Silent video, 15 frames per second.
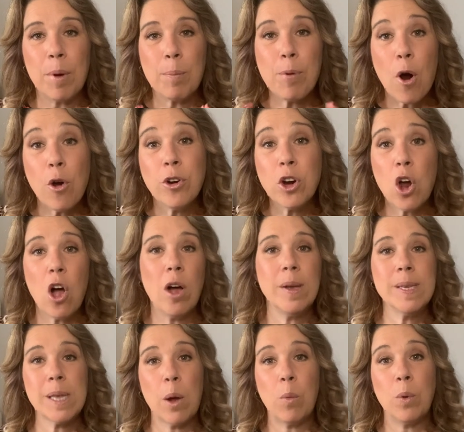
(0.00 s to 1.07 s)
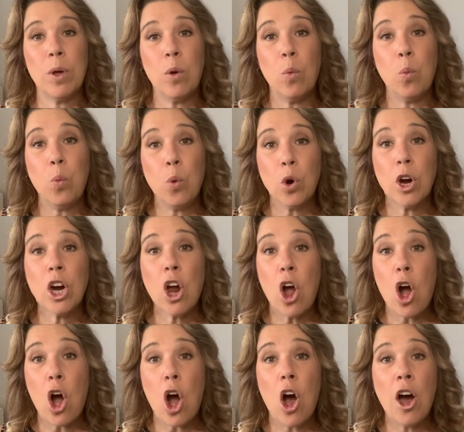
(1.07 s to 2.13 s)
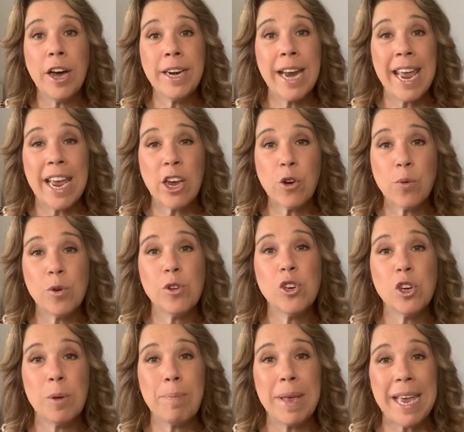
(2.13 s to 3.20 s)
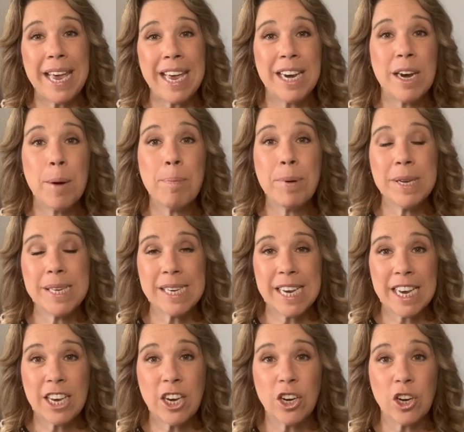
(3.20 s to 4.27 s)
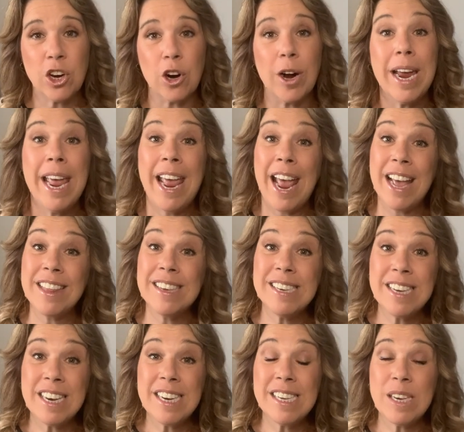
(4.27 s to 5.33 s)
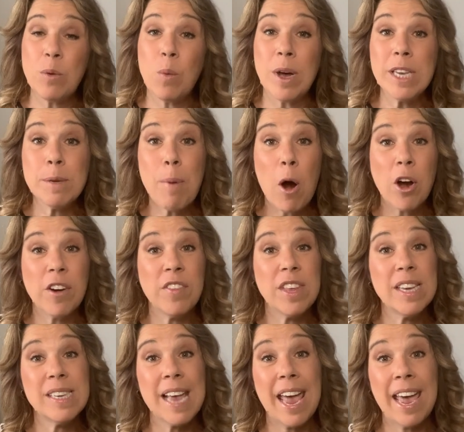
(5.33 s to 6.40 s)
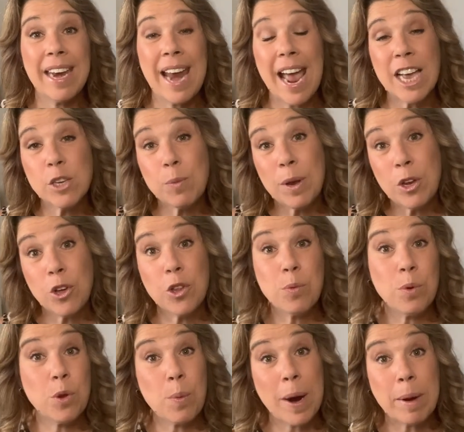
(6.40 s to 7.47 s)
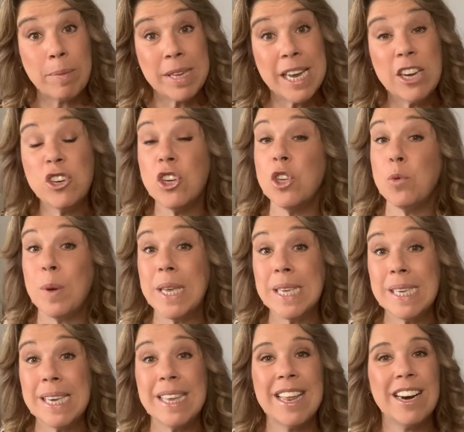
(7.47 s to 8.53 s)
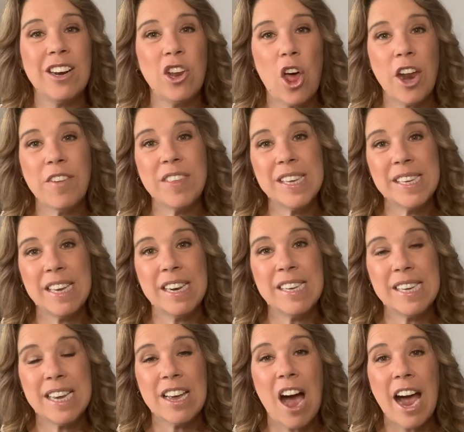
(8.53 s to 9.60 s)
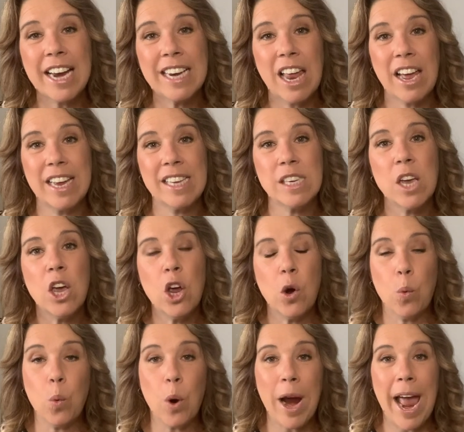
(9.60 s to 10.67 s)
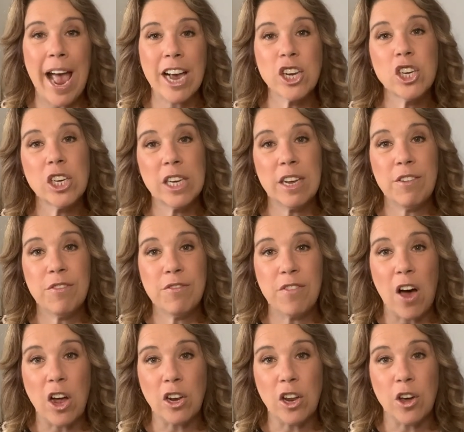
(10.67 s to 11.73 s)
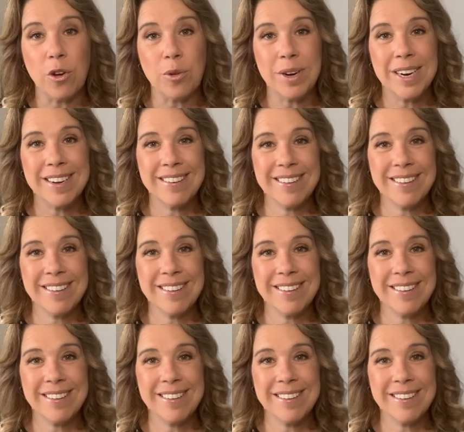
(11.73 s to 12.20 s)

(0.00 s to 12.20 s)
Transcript: protocols that will work on a cruise ship in particular. And the CDC was part of this. And as we look through the recommendations, we can see that a lot of the CDC guidelines were actually followed.